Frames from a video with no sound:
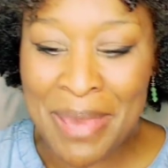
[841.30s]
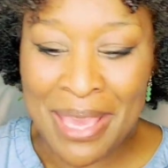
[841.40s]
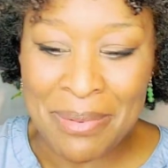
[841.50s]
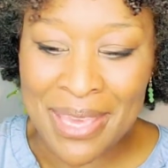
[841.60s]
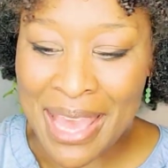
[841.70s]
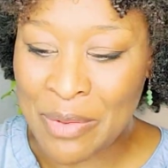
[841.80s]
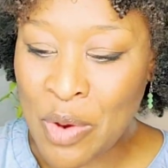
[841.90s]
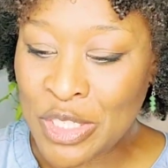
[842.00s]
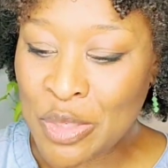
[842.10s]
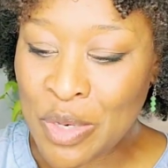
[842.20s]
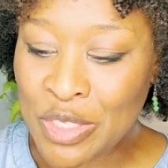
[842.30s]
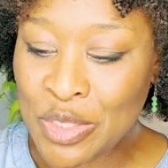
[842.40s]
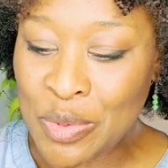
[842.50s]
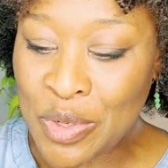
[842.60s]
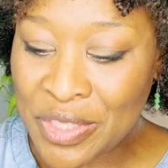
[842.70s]
baby. I want to
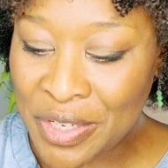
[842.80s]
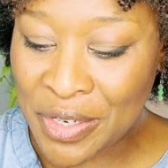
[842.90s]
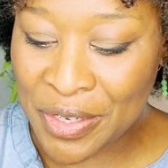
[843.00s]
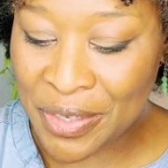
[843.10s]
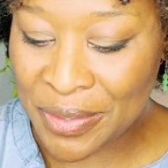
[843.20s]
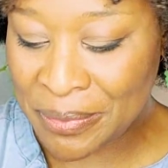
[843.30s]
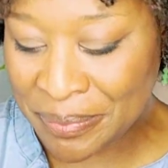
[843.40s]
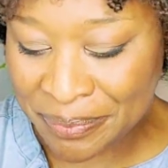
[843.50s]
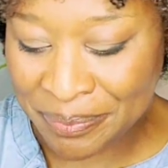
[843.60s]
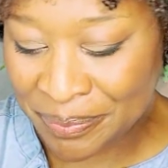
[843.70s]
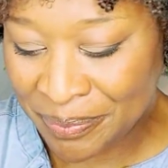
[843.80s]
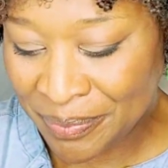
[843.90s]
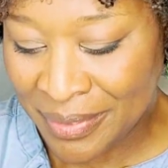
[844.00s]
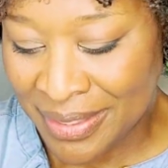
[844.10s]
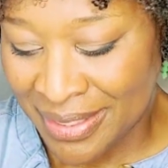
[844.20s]
adorn her
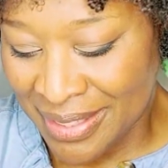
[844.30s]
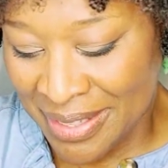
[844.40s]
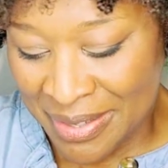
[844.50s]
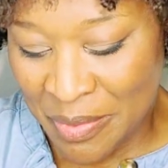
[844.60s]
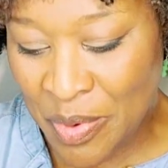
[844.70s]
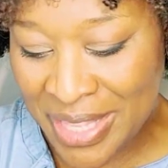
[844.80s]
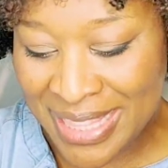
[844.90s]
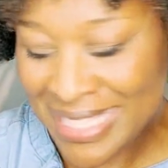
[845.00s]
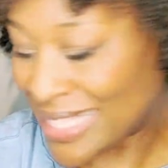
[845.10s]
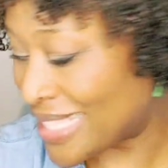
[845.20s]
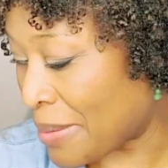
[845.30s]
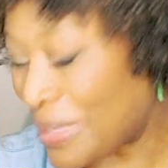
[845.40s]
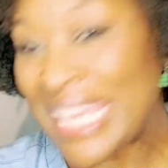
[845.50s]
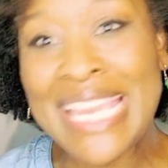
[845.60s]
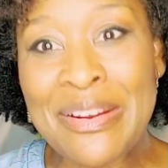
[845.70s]
with some
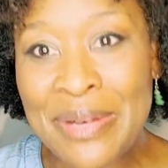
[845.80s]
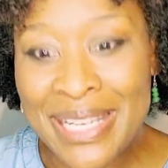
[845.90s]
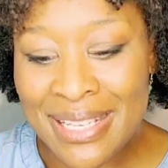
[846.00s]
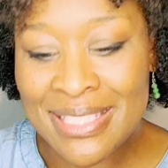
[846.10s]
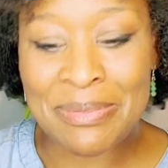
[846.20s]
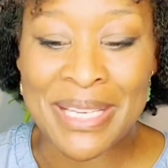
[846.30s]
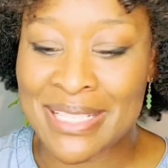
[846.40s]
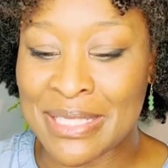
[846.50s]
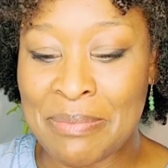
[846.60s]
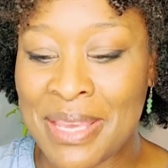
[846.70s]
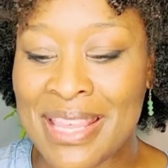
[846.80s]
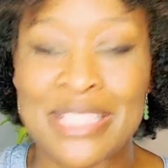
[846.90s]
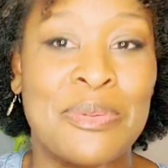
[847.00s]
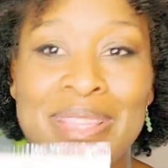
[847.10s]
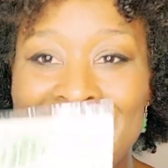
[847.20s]
earrings because to me,
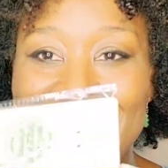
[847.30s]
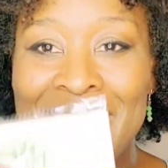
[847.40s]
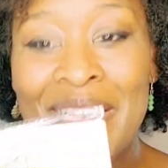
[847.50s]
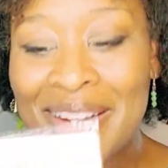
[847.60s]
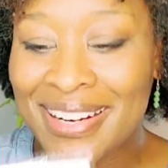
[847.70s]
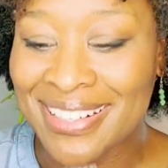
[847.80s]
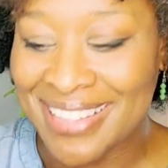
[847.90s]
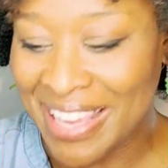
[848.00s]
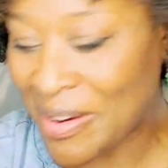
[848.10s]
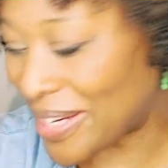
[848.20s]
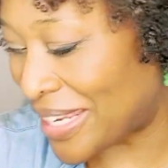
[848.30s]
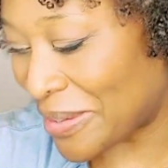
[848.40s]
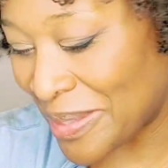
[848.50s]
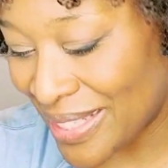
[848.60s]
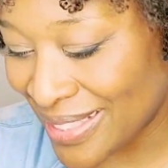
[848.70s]
that's what these are. They are
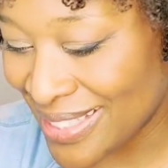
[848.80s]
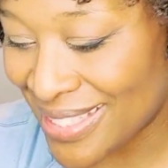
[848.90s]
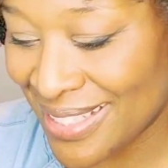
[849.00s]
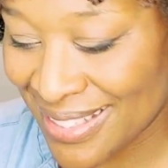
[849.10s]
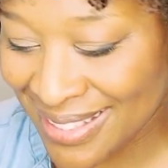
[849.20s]
earrings.